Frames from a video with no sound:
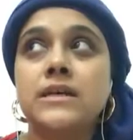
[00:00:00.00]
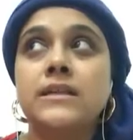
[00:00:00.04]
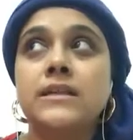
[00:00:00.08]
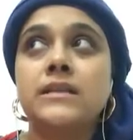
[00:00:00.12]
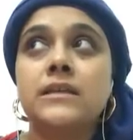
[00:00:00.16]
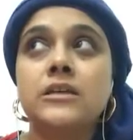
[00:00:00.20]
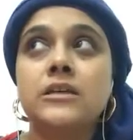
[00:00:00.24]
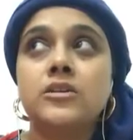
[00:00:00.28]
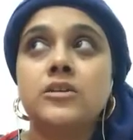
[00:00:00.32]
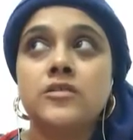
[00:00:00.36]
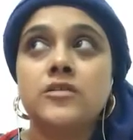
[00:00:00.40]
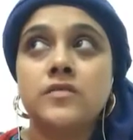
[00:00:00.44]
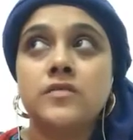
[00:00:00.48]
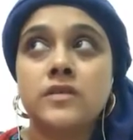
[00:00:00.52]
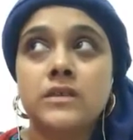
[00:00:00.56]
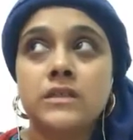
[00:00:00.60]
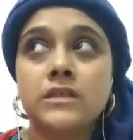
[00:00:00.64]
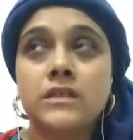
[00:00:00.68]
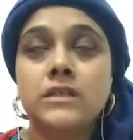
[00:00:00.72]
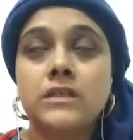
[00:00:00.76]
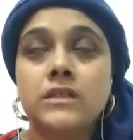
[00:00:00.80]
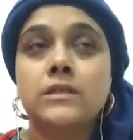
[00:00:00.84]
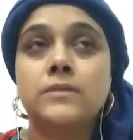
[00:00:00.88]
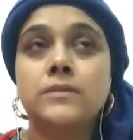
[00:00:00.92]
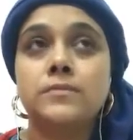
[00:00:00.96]
the end of the
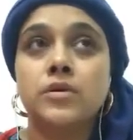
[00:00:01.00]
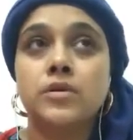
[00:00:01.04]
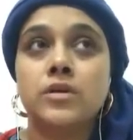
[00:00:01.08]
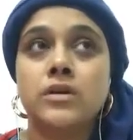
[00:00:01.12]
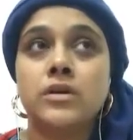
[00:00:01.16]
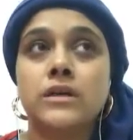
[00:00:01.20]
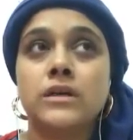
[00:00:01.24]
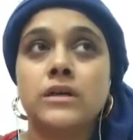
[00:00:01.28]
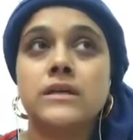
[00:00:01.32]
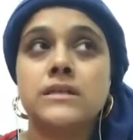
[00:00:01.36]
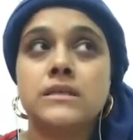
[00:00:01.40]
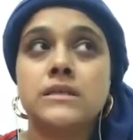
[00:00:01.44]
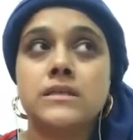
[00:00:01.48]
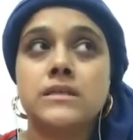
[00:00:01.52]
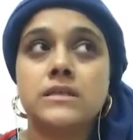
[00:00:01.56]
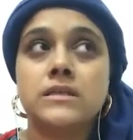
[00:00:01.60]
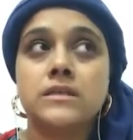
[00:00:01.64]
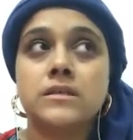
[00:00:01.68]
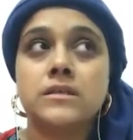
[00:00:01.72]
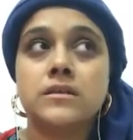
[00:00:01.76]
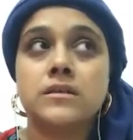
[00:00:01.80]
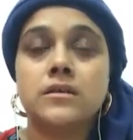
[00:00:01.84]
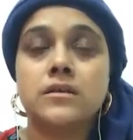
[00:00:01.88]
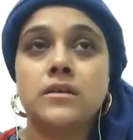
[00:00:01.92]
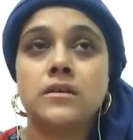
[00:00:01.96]
day, the book
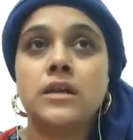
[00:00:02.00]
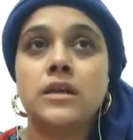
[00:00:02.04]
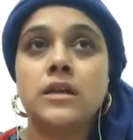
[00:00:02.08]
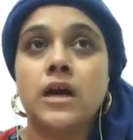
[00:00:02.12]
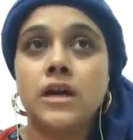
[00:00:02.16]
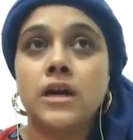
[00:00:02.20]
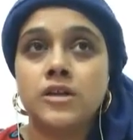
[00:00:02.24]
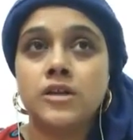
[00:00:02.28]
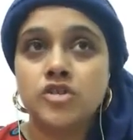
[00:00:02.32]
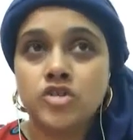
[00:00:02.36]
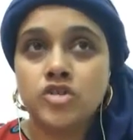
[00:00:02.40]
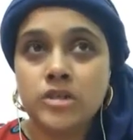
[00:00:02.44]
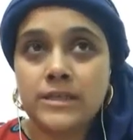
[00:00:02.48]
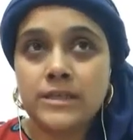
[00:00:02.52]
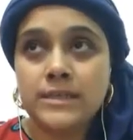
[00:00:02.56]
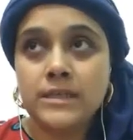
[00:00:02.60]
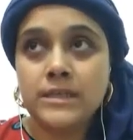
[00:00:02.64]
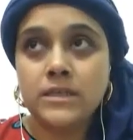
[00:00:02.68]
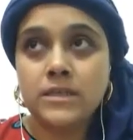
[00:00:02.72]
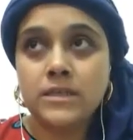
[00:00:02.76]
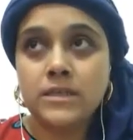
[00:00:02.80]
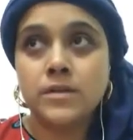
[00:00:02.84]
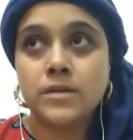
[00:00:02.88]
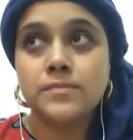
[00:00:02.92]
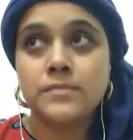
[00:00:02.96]
is
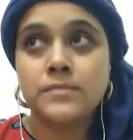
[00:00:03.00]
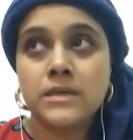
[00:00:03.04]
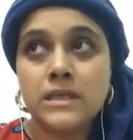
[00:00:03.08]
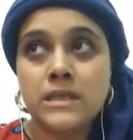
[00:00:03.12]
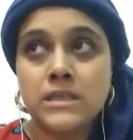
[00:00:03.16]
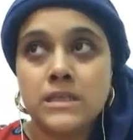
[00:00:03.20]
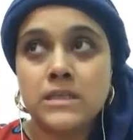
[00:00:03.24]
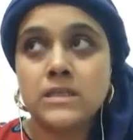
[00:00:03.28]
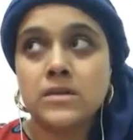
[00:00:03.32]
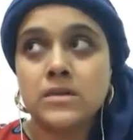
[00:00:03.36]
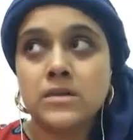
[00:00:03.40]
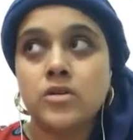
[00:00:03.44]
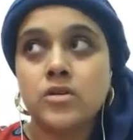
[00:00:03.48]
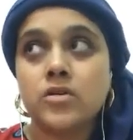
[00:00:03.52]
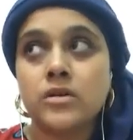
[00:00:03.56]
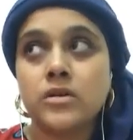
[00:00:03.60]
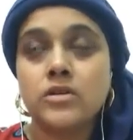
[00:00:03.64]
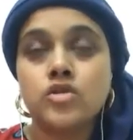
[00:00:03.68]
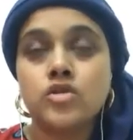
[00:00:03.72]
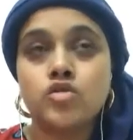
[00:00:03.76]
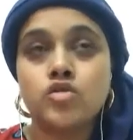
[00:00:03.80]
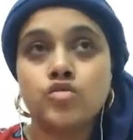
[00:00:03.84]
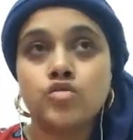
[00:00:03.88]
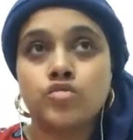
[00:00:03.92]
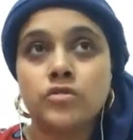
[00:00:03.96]
largely a means or a
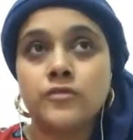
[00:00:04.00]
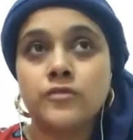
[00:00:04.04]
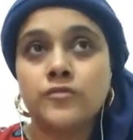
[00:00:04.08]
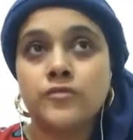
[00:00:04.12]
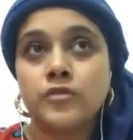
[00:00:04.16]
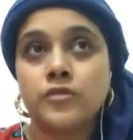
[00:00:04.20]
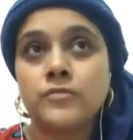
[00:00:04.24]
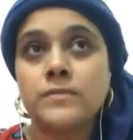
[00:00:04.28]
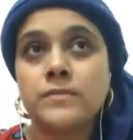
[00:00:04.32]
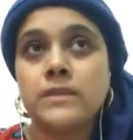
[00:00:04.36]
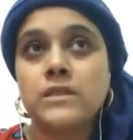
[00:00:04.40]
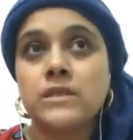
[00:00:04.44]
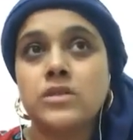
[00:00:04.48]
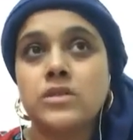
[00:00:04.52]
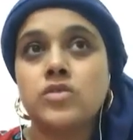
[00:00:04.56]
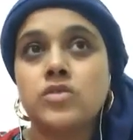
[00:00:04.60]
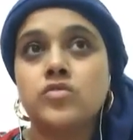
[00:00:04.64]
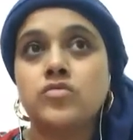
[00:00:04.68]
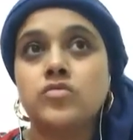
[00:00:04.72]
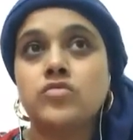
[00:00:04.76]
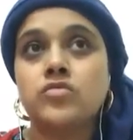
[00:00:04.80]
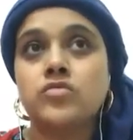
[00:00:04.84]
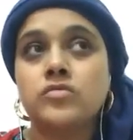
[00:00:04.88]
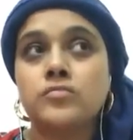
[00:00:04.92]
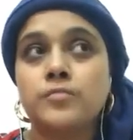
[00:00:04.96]
tool for me
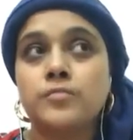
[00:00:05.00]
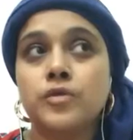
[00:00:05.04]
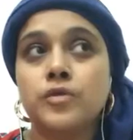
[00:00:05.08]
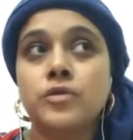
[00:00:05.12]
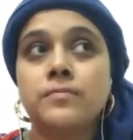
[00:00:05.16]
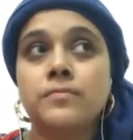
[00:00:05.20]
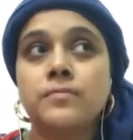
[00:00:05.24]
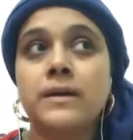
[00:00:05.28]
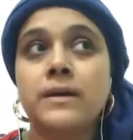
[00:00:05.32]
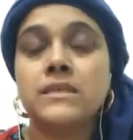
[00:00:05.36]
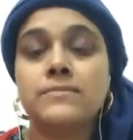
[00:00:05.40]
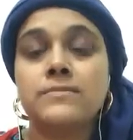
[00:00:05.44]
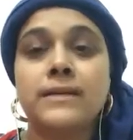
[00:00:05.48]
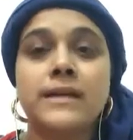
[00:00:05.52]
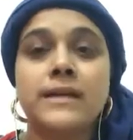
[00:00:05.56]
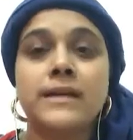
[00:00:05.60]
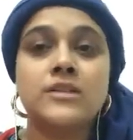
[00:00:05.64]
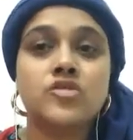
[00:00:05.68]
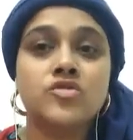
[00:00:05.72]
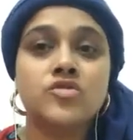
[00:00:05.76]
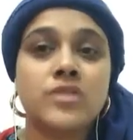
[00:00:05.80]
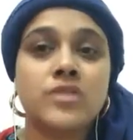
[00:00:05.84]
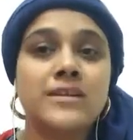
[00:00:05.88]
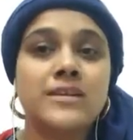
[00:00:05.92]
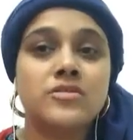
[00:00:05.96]
to put my smile
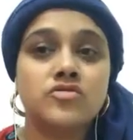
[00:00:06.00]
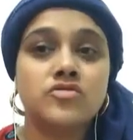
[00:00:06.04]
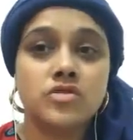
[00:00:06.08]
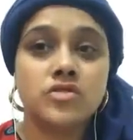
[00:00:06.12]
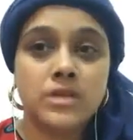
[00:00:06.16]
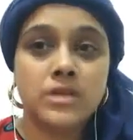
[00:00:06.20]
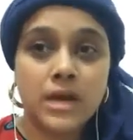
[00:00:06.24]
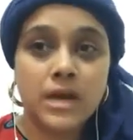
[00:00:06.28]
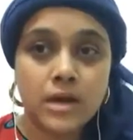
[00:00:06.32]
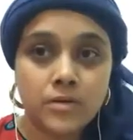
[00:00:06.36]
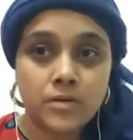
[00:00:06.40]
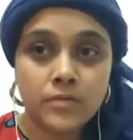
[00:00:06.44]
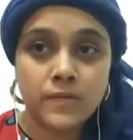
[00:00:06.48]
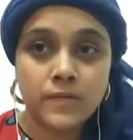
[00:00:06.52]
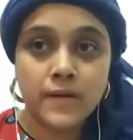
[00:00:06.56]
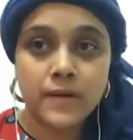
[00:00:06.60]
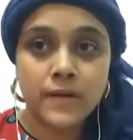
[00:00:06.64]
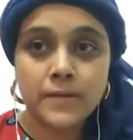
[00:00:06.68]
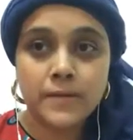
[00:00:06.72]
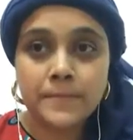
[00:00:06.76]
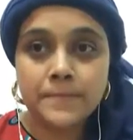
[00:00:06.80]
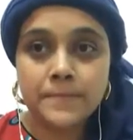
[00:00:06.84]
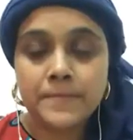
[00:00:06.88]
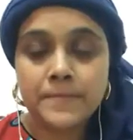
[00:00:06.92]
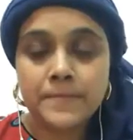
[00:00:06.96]
strategy out
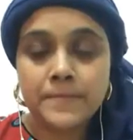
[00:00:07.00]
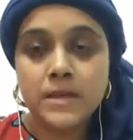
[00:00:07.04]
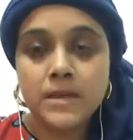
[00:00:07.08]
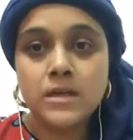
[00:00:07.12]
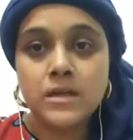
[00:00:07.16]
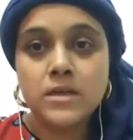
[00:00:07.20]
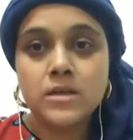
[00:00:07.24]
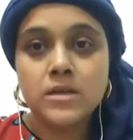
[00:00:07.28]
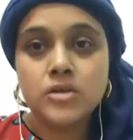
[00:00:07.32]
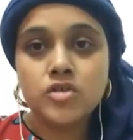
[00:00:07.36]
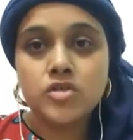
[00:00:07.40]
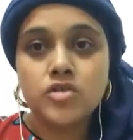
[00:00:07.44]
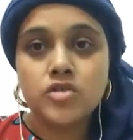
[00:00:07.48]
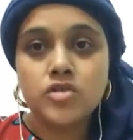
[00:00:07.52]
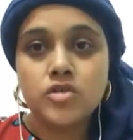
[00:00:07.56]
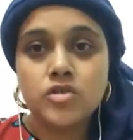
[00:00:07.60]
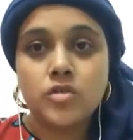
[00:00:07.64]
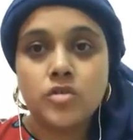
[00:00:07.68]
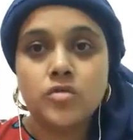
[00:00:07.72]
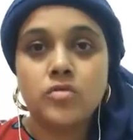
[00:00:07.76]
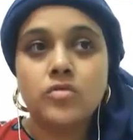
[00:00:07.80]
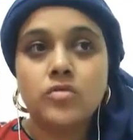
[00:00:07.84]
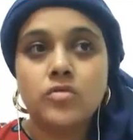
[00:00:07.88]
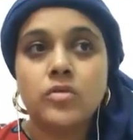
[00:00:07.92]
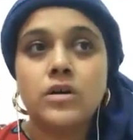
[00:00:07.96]
there. So
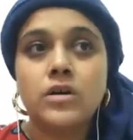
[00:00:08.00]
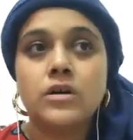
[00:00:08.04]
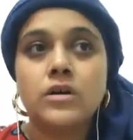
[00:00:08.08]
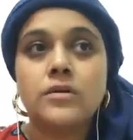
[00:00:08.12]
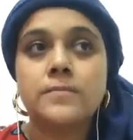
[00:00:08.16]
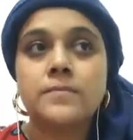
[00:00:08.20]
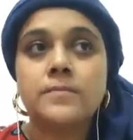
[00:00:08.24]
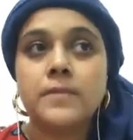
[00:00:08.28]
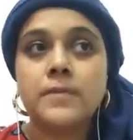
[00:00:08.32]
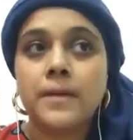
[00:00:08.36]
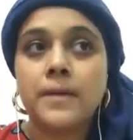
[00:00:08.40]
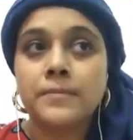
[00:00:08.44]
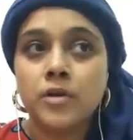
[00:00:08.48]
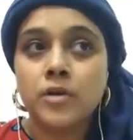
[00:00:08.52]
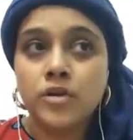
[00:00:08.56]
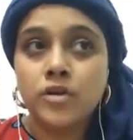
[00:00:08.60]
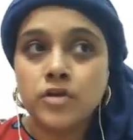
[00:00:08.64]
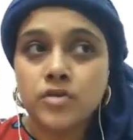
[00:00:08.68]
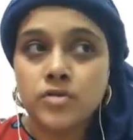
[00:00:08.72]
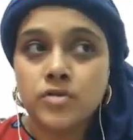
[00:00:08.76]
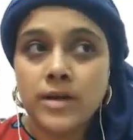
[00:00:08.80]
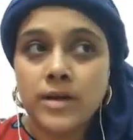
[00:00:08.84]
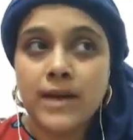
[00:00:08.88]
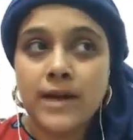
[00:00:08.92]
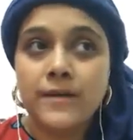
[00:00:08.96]
I'm going
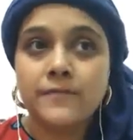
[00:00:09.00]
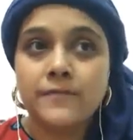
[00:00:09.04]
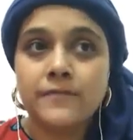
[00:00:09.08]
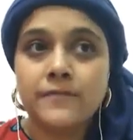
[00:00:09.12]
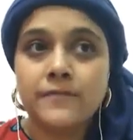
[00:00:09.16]
to have